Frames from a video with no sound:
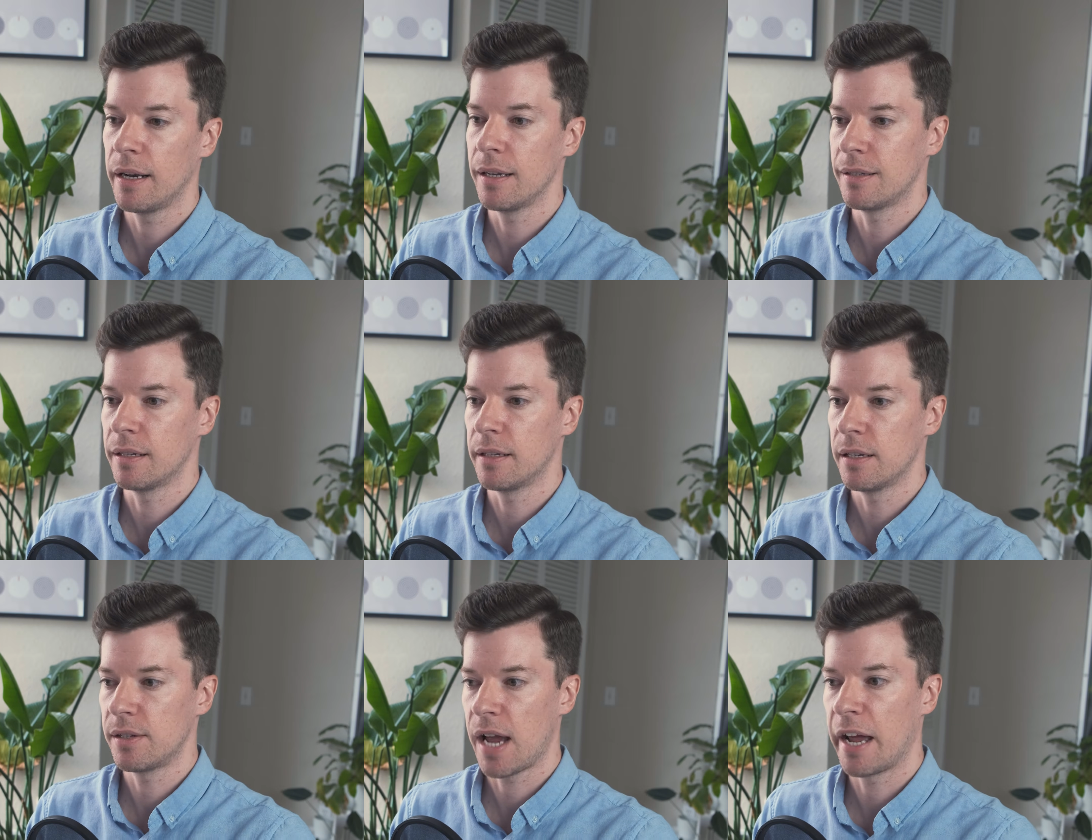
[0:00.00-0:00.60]
is
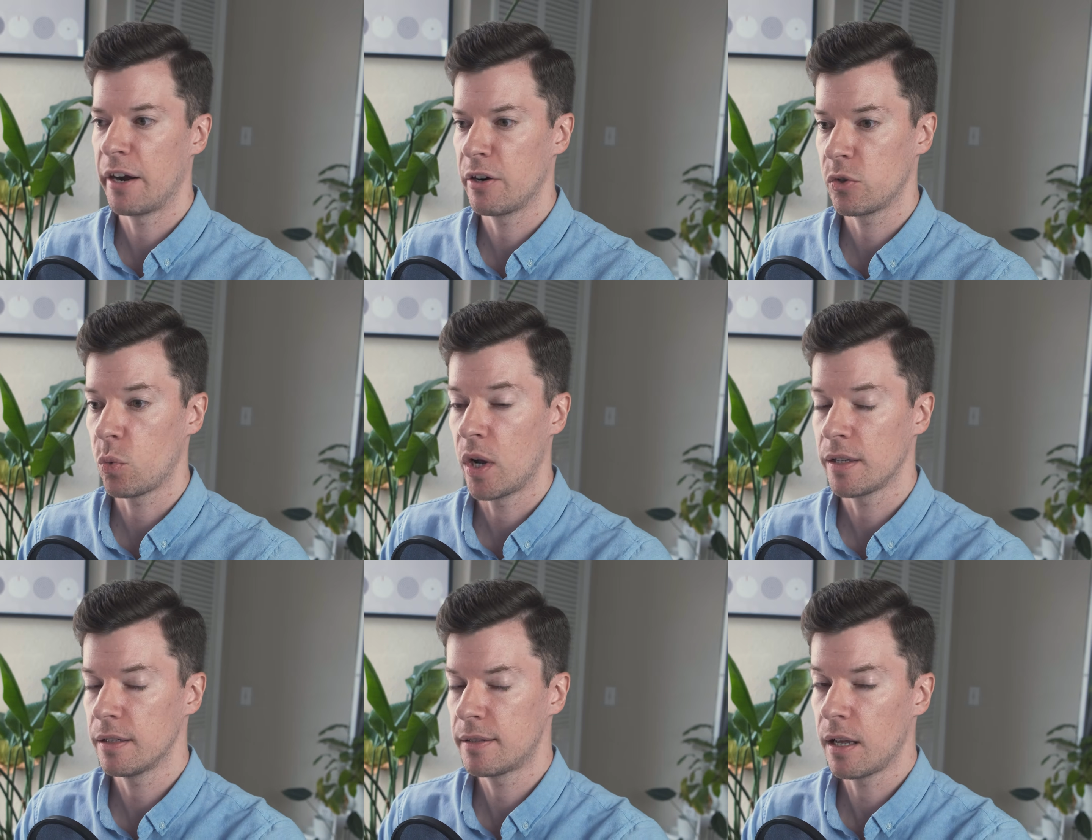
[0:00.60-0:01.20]
that designers
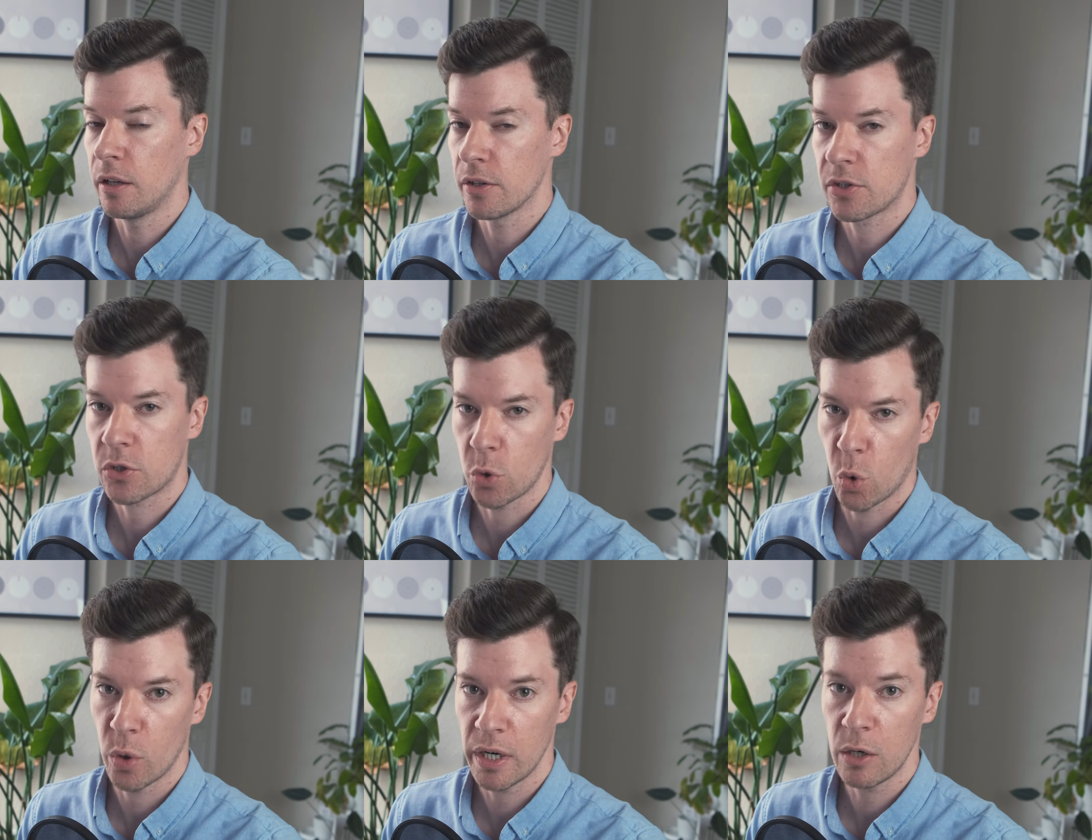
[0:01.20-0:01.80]
want to tell a
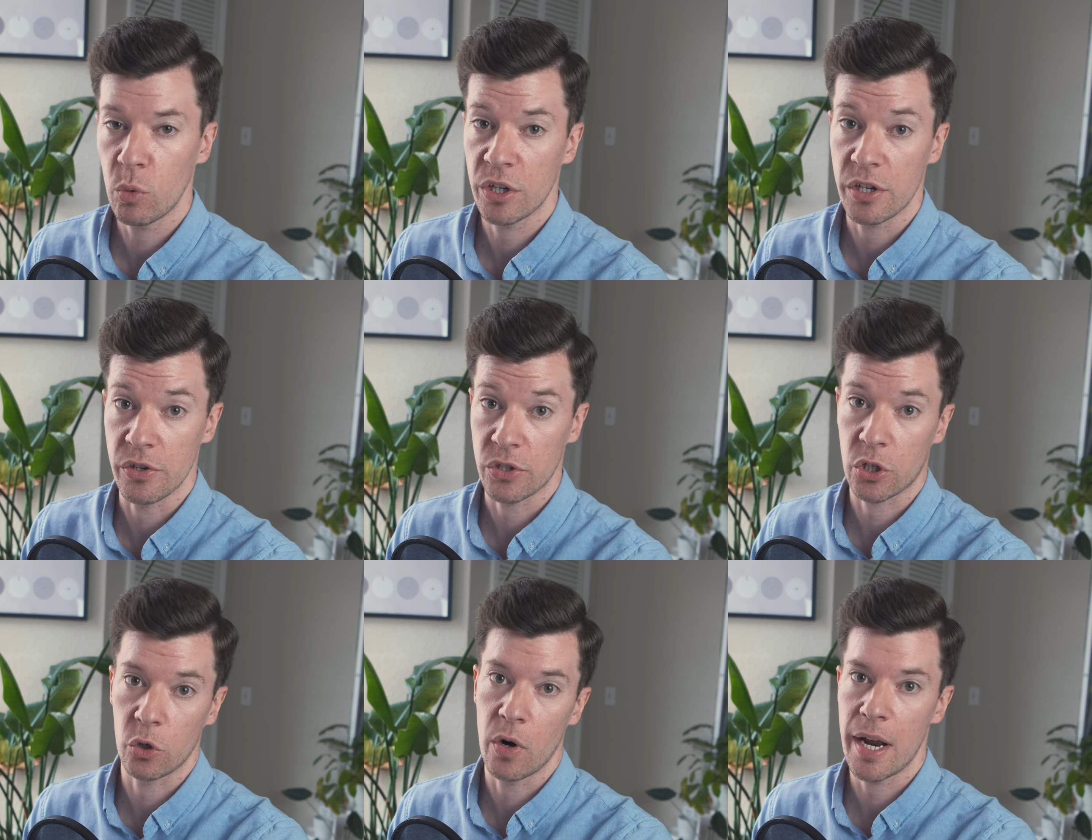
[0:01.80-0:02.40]
story, which
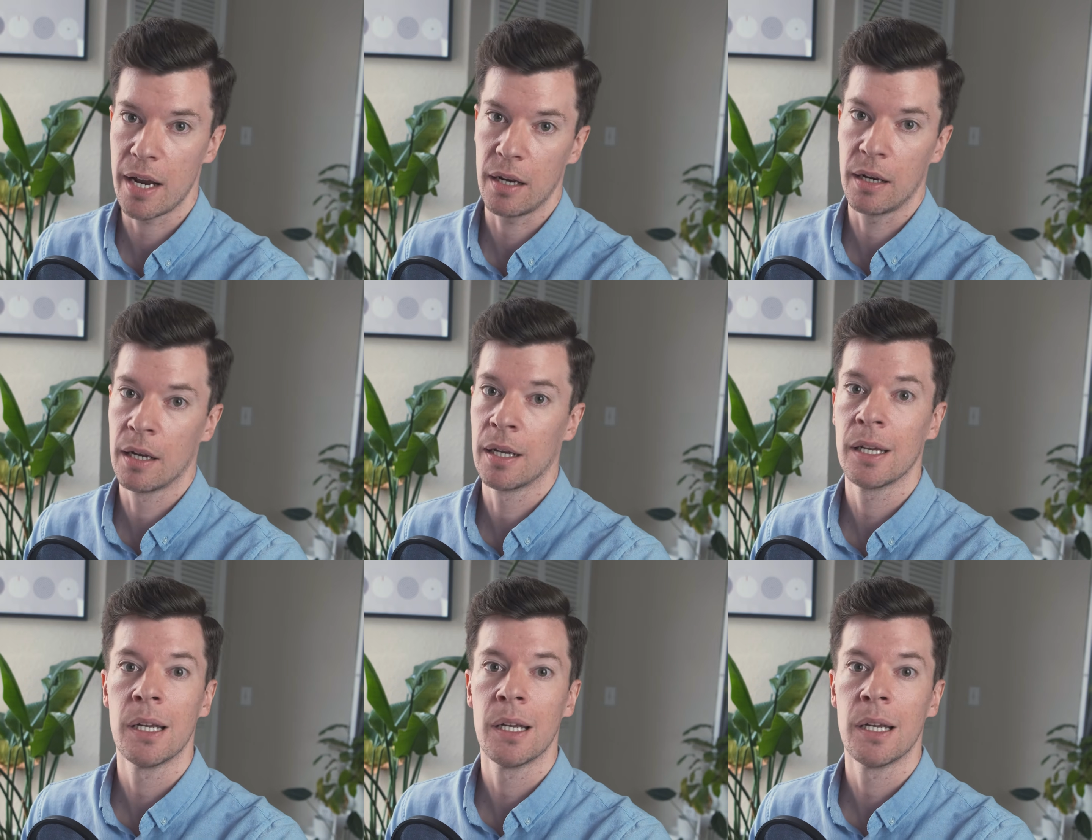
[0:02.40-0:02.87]
is great,